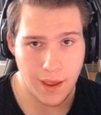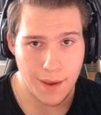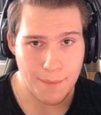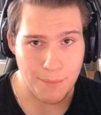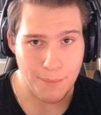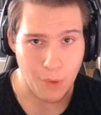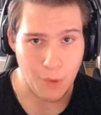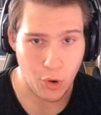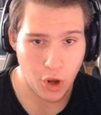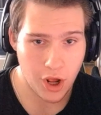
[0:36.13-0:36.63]

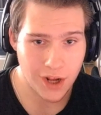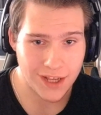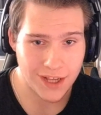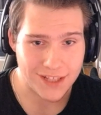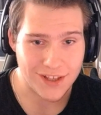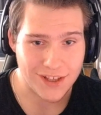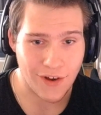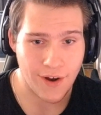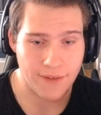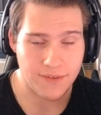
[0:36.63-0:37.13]
MODOK is
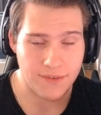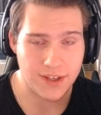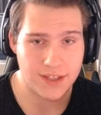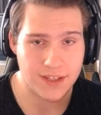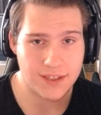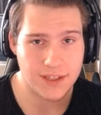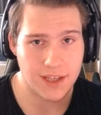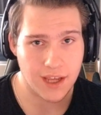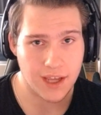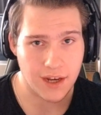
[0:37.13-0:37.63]

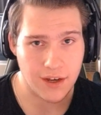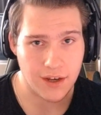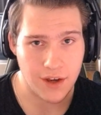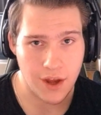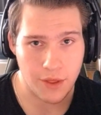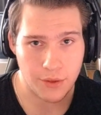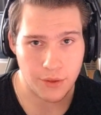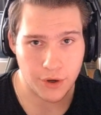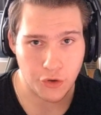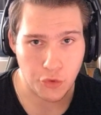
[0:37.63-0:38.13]
obviously
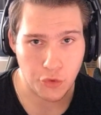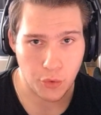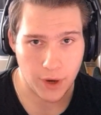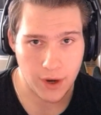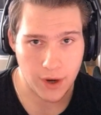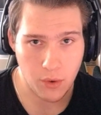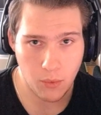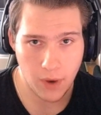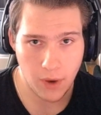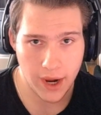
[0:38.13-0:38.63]
another great
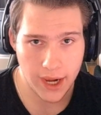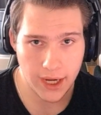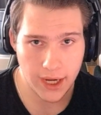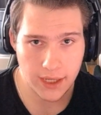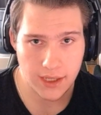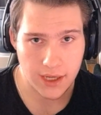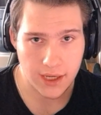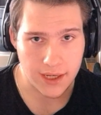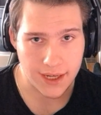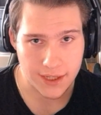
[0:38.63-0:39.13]
way
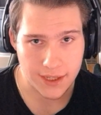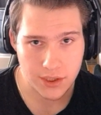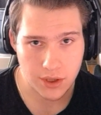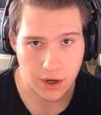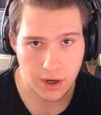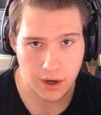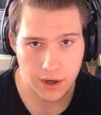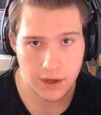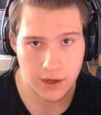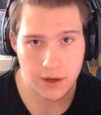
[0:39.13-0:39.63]
to
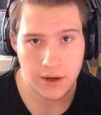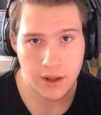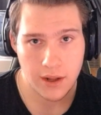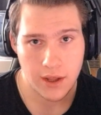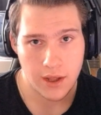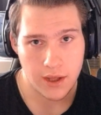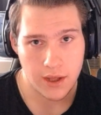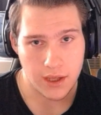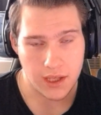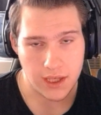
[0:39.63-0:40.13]
discard.
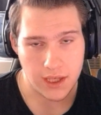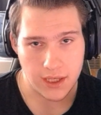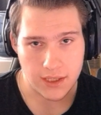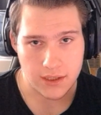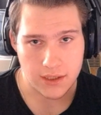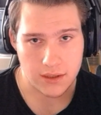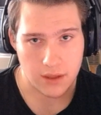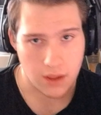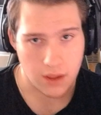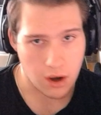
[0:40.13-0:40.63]

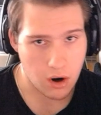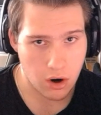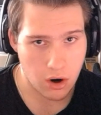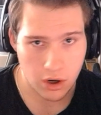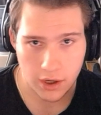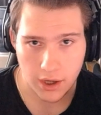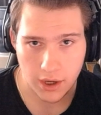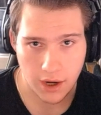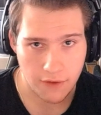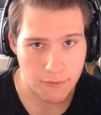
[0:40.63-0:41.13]
He's the
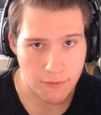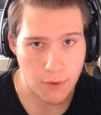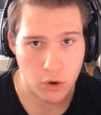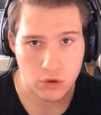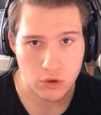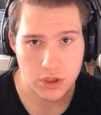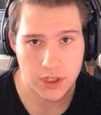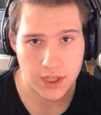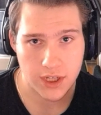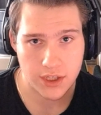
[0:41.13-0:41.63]
heart of
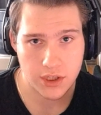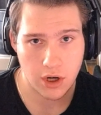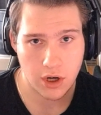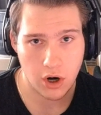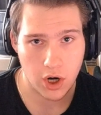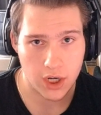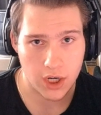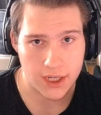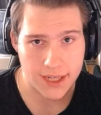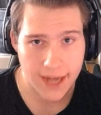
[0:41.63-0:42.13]
most
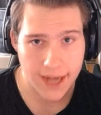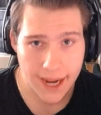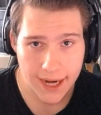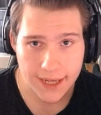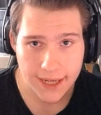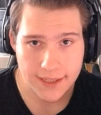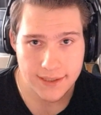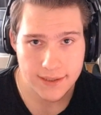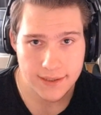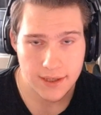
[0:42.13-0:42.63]
discard
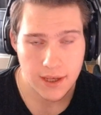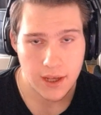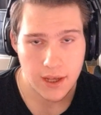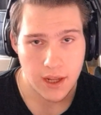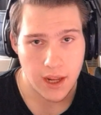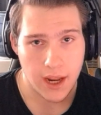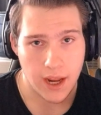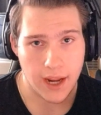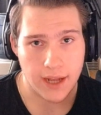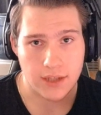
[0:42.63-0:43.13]
decks,
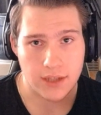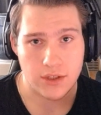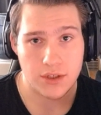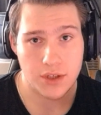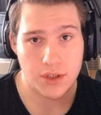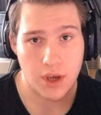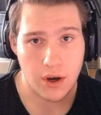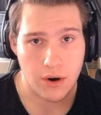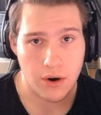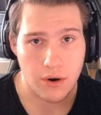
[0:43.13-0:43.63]
and
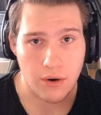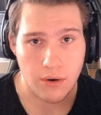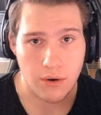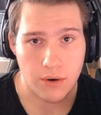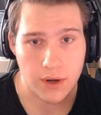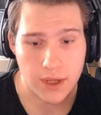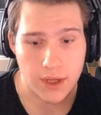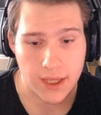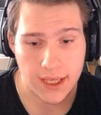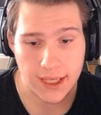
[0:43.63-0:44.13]
so
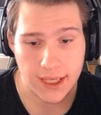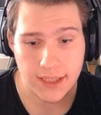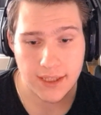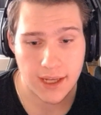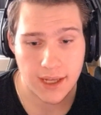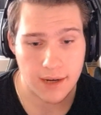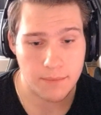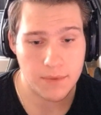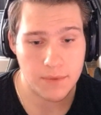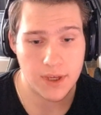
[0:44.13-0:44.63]
he's going
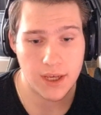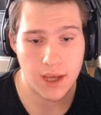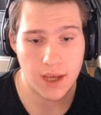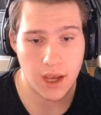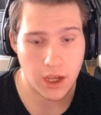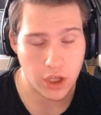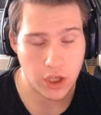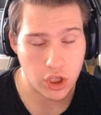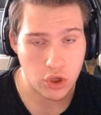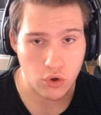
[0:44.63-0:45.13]
to be a
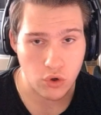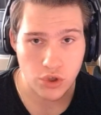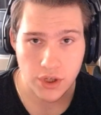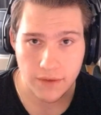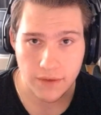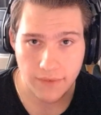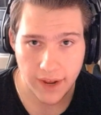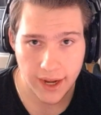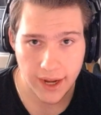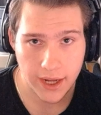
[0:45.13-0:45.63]
huge
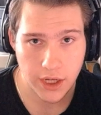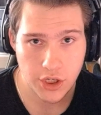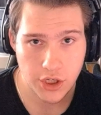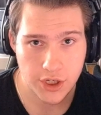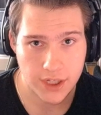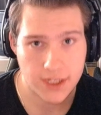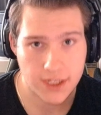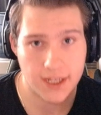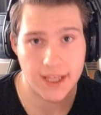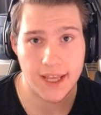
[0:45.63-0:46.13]
advantage
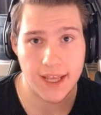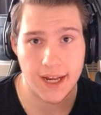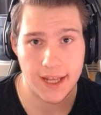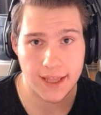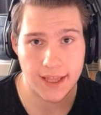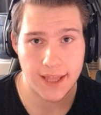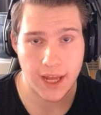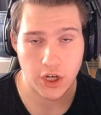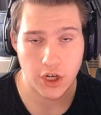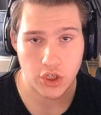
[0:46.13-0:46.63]
as to getting
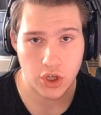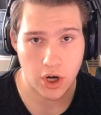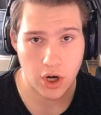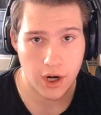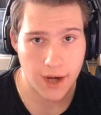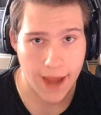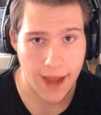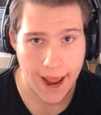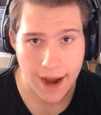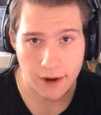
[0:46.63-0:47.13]
that shard
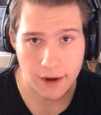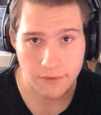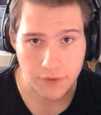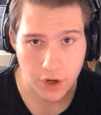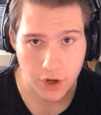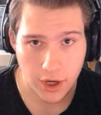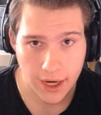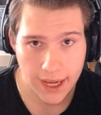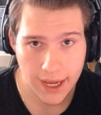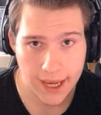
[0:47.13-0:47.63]
out of your
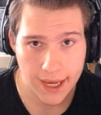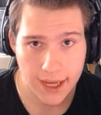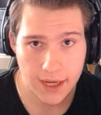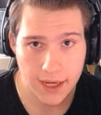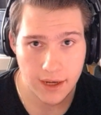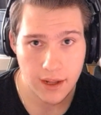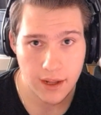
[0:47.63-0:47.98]
hand,